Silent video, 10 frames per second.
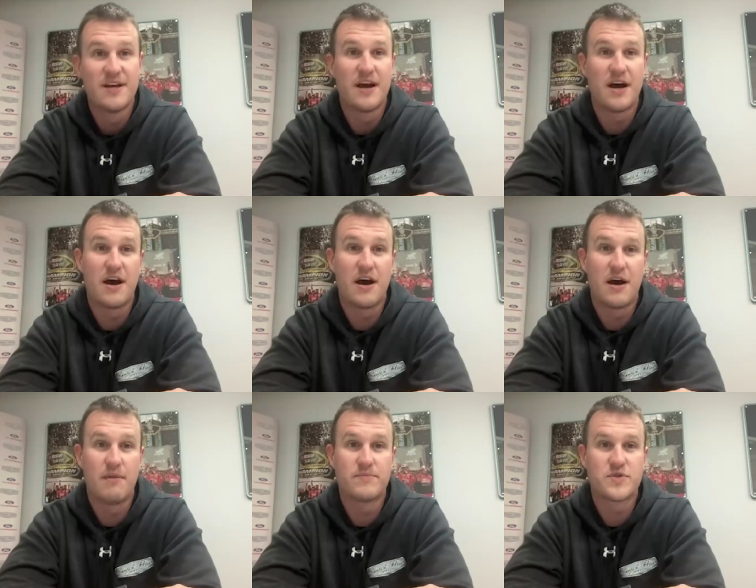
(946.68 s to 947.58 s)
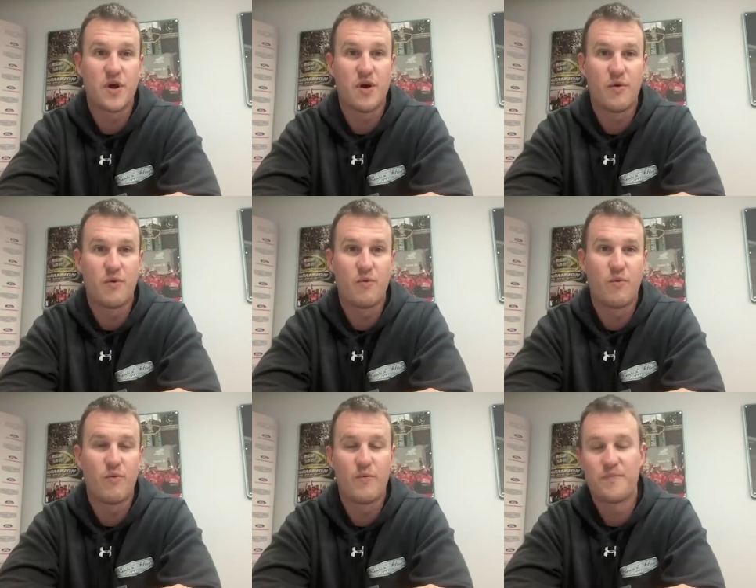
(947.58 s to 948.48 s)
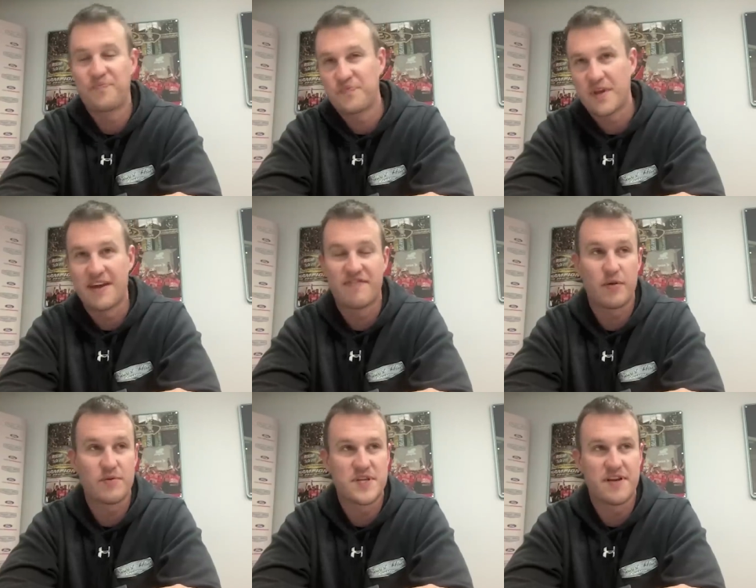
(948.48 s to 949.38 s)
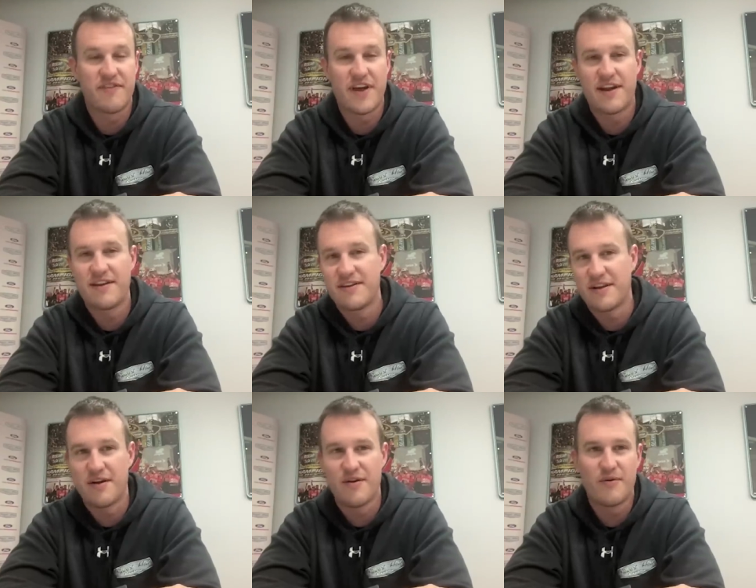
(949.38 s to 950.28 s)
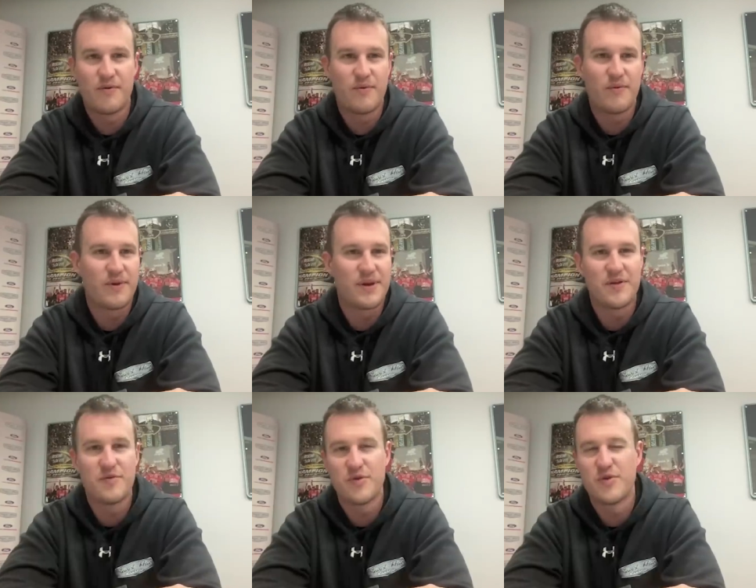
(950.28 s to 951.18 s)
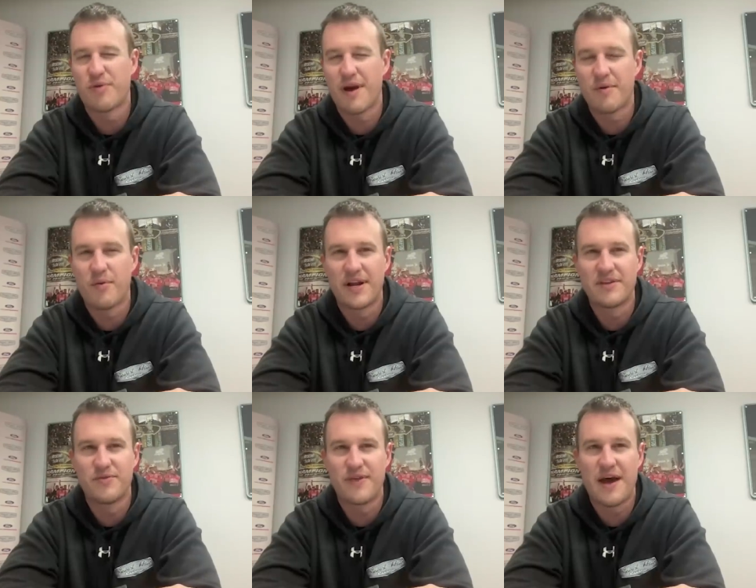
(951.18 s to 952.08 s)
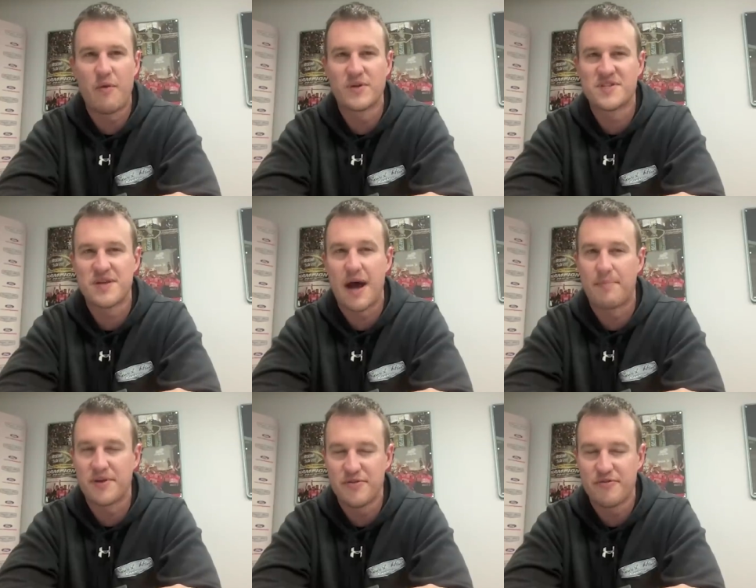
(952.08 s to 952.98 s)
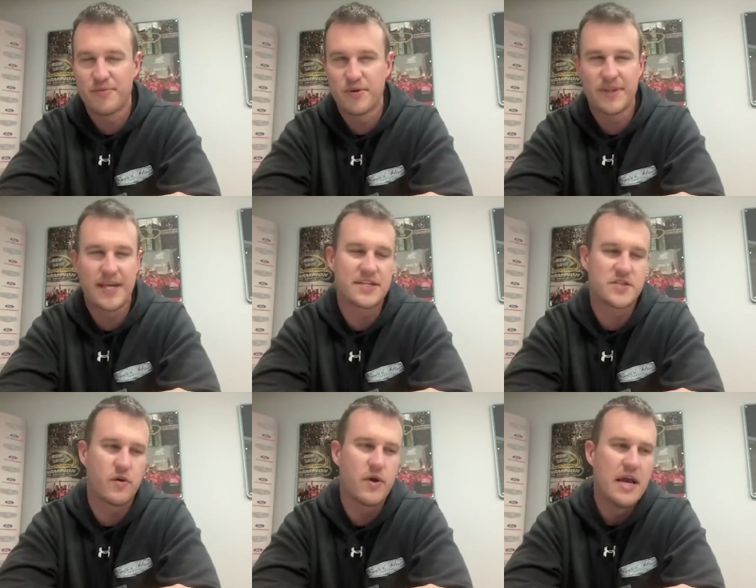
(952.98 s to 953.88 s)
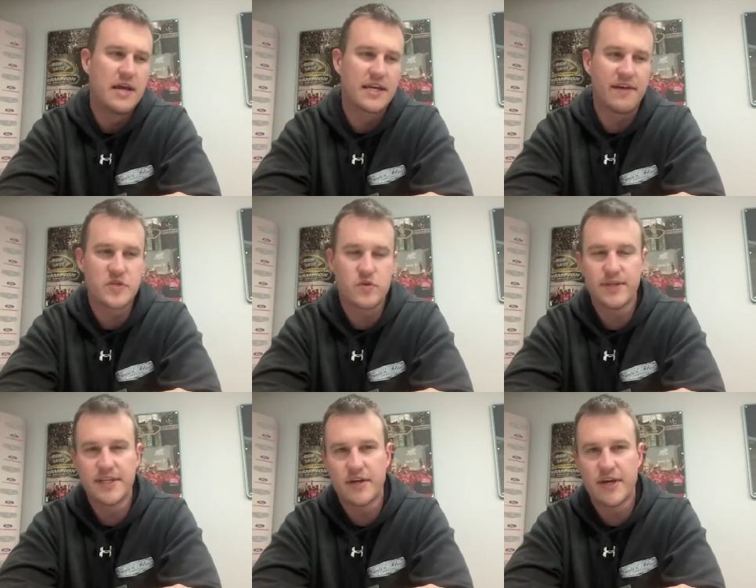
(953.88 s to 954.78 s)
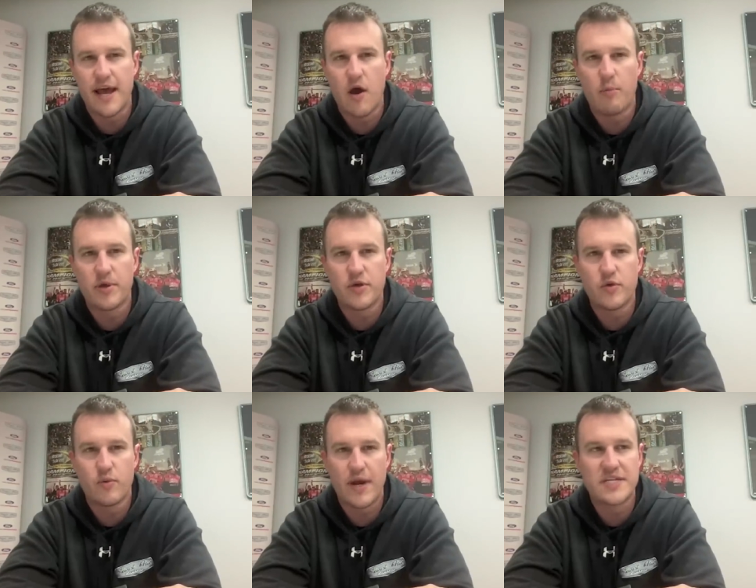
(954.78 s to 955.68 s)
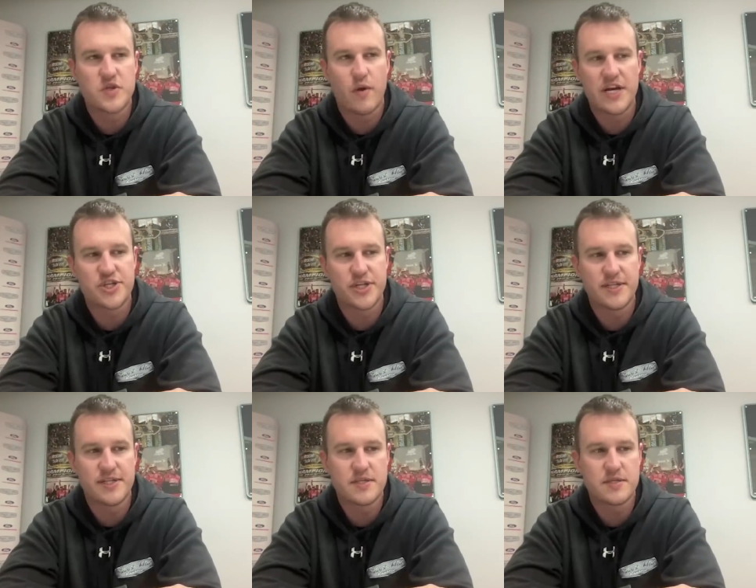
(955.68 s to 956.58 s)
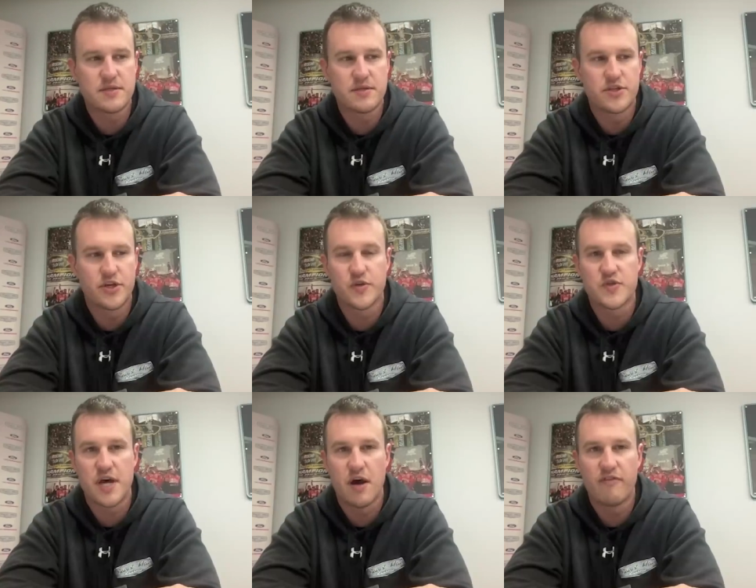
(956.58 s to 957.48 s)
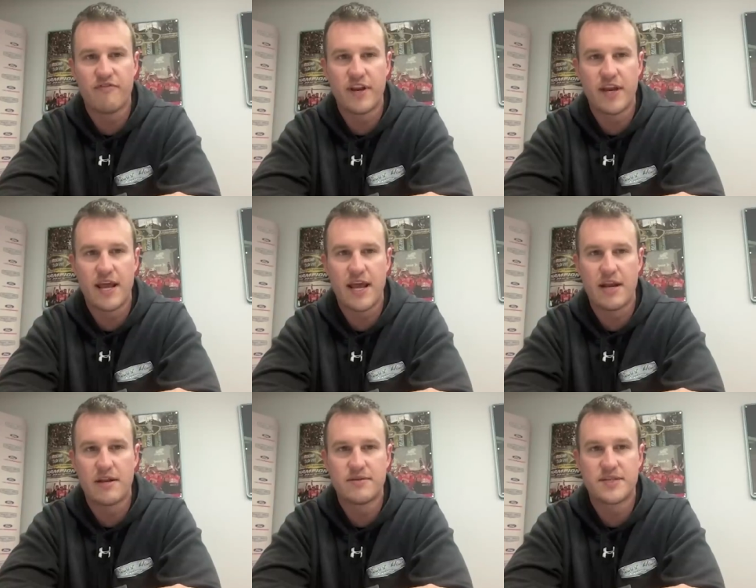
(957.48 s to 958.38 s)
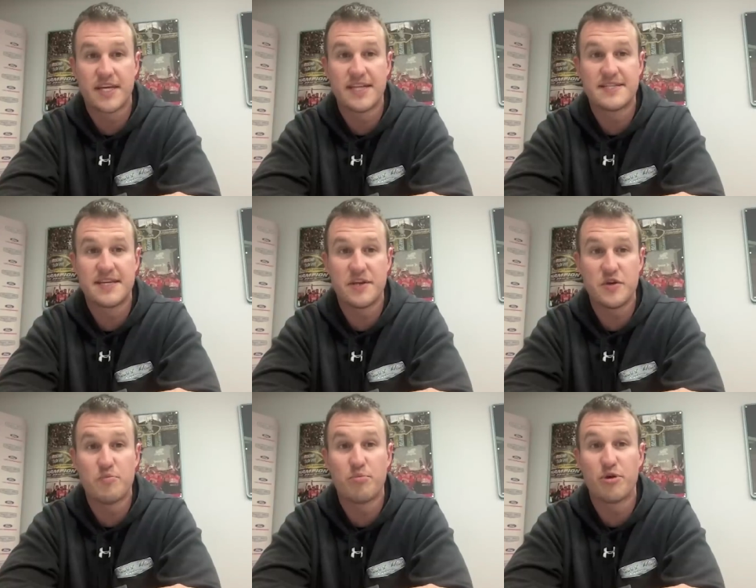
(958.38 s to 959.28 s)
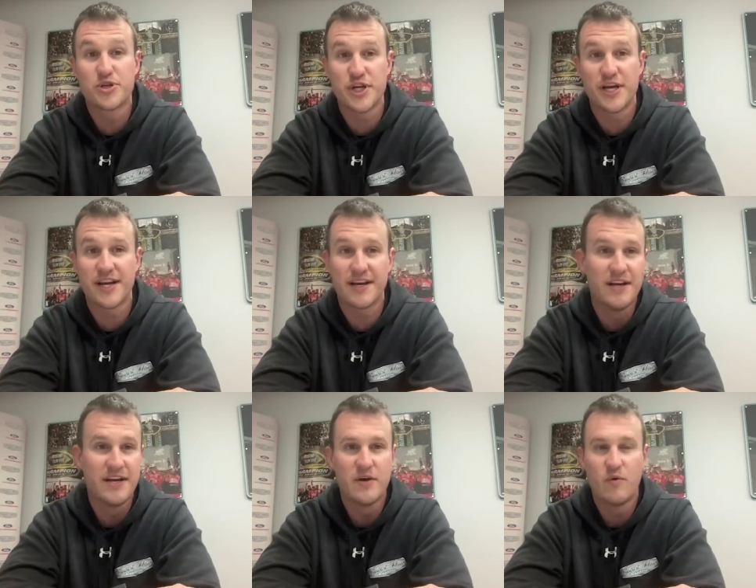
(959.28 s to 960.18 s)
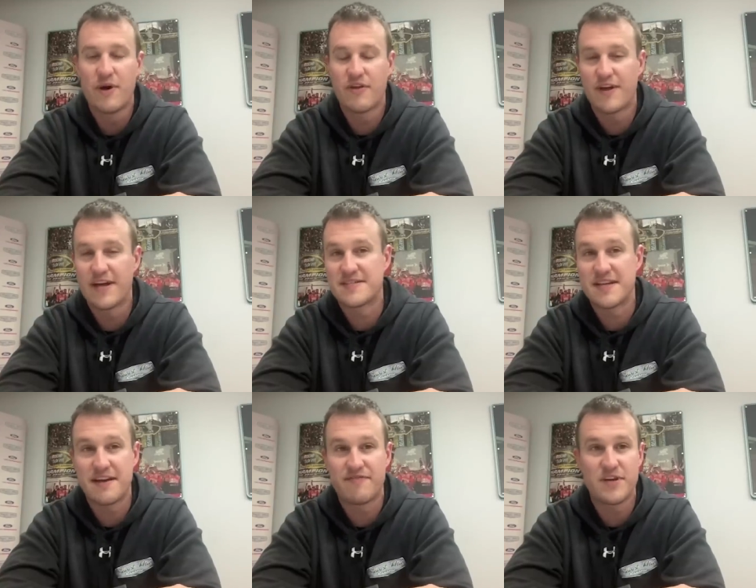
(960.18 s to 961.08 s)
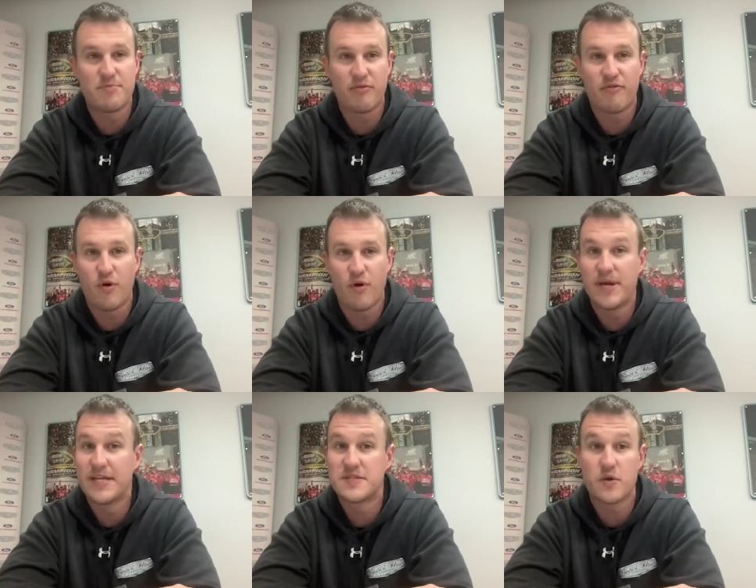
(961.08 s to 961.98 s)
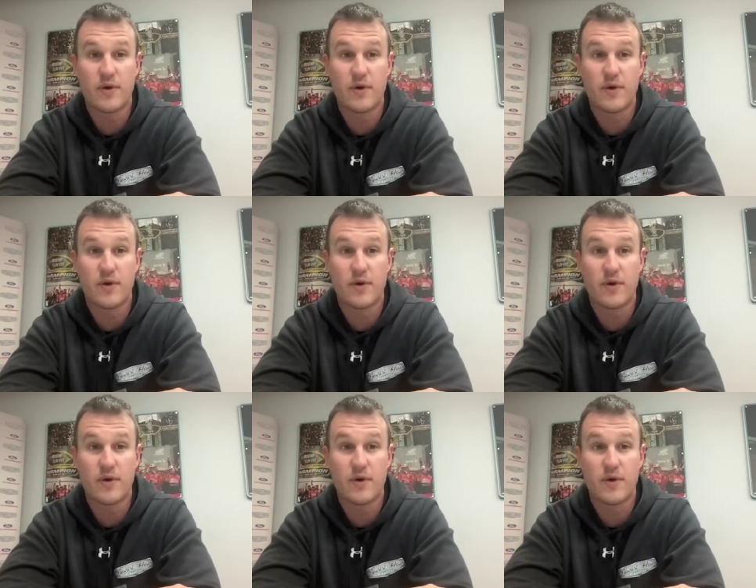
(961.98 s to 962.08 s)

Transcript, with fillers: Um, so if there was an event, you know, you you probably want to do that. What's stopping you from doing that? So Kevin's really good at helping you raise questions to yourself and and to continue pushing whether that's safety, performance, or